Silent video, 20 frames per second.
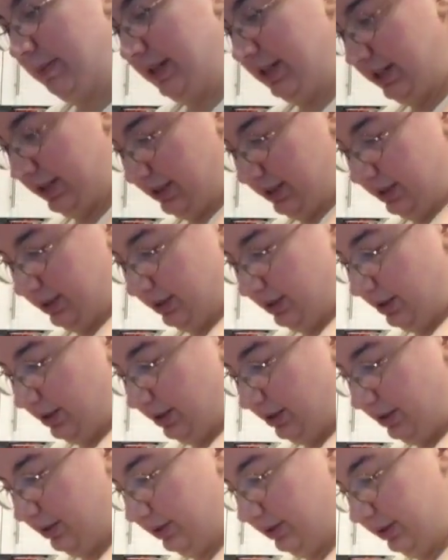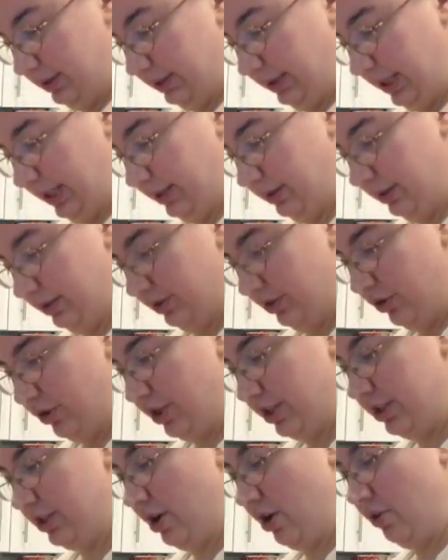because, like,
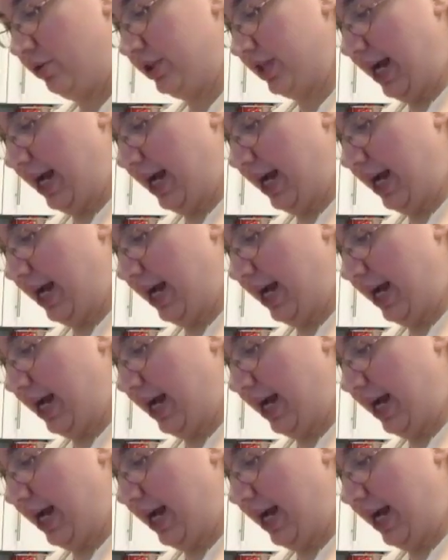goodness knows